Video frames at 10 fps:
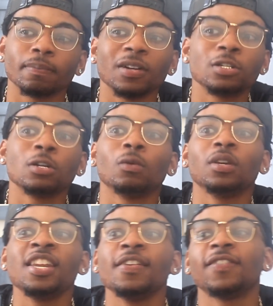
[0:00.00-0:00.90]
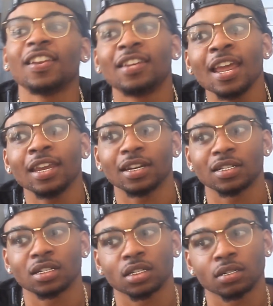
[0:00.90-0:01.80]
but you don't live to
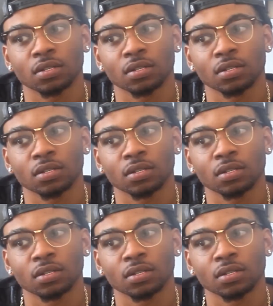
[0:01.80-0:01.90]
dance.